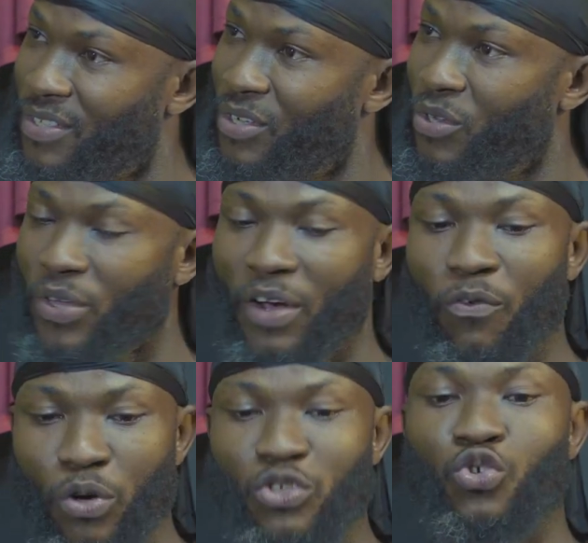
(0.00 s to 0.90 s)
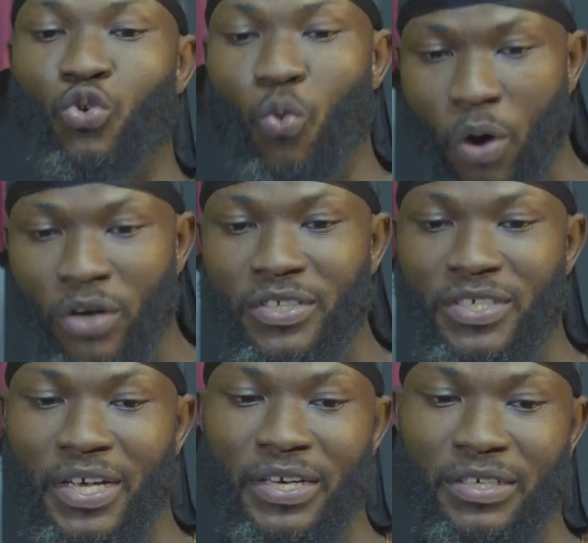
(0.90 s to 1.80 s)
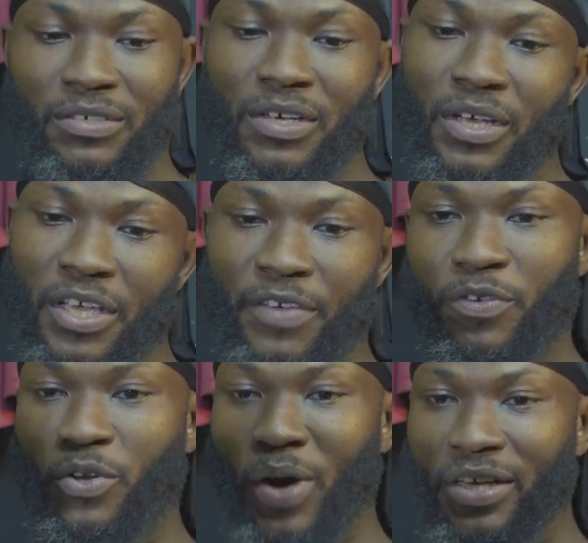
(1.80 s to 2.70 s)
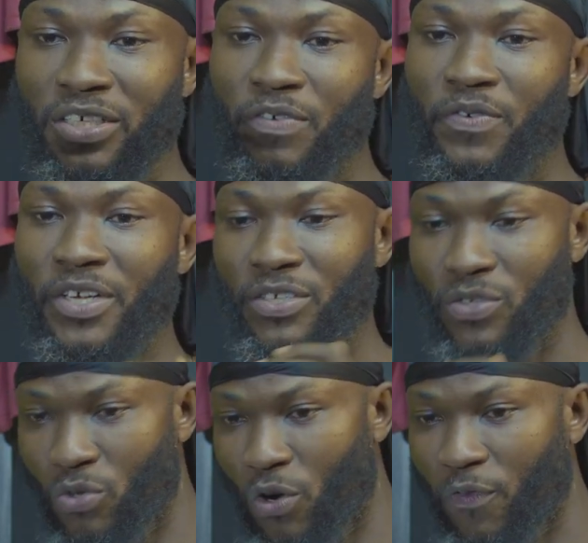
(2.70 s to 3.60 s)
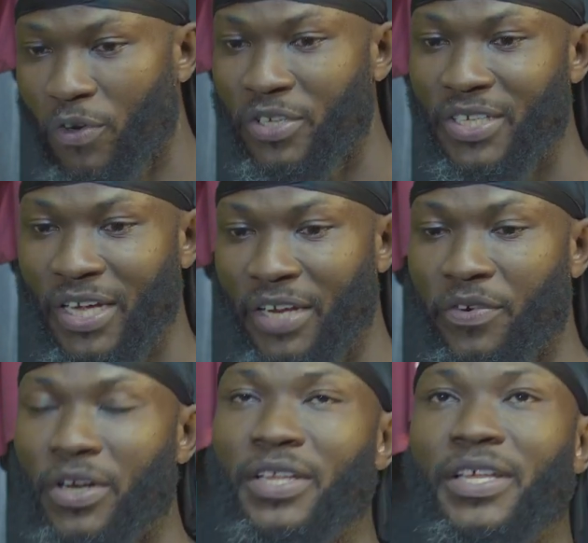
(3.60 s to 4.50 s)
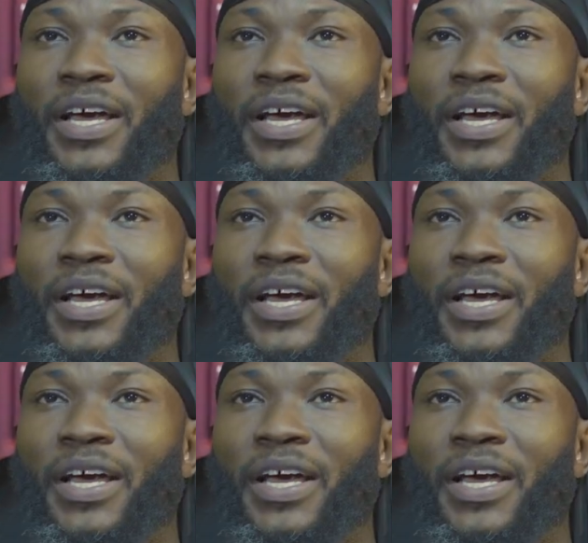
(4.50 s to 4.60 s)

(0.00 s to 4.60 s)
You have what you want, and if you don't achieve this, you go for this and every other thing.